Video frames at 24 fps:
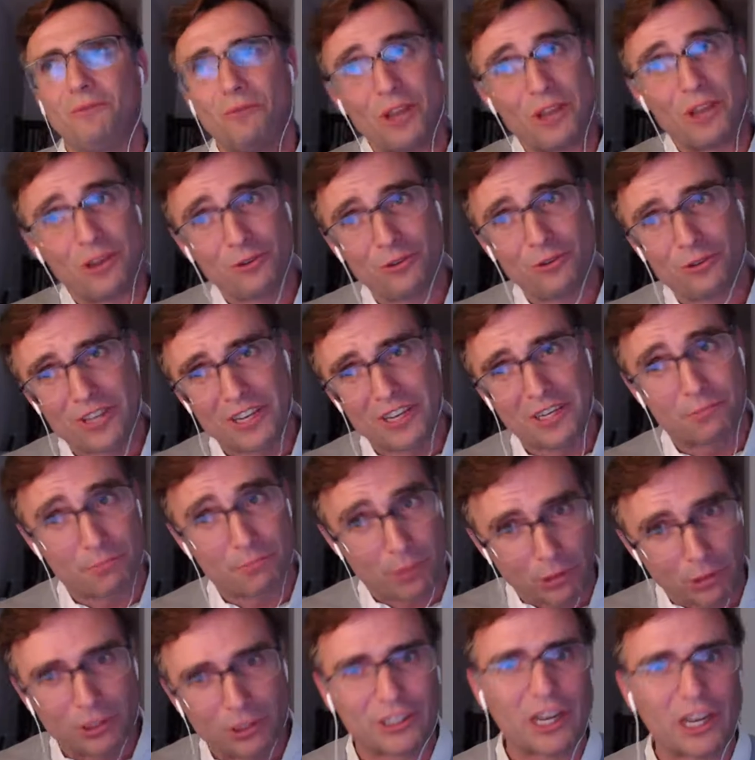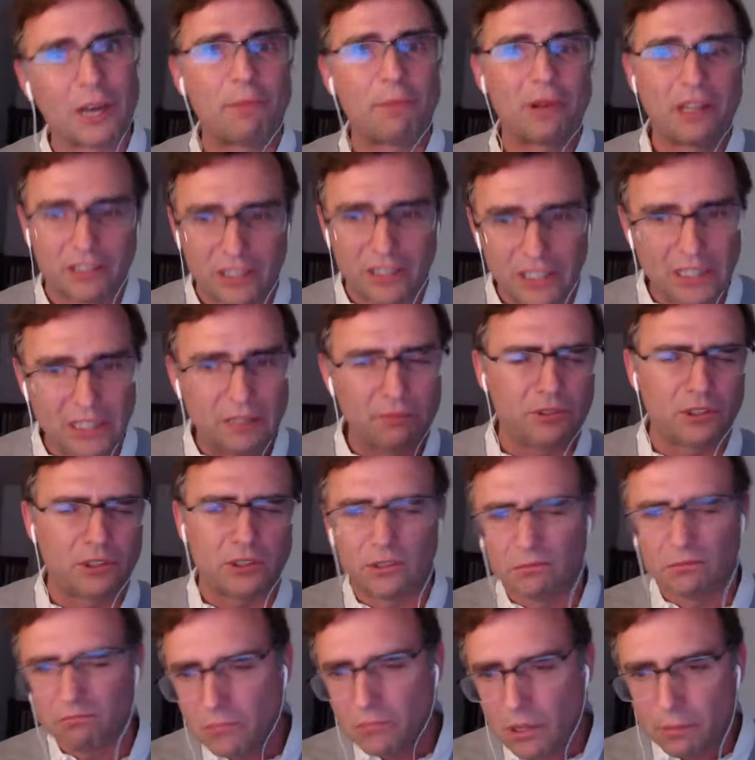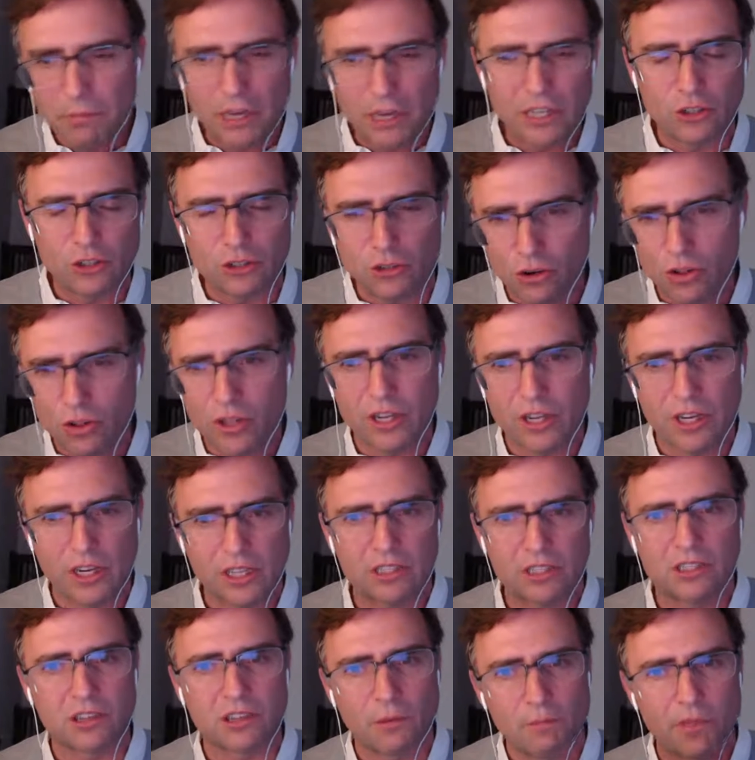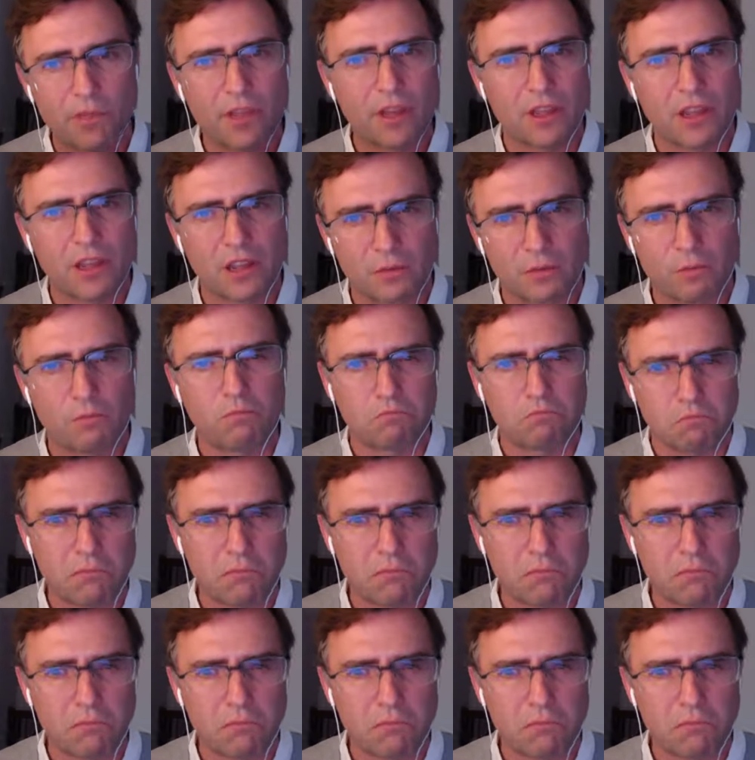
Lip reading: we use this prototyping team to make sure that it's something that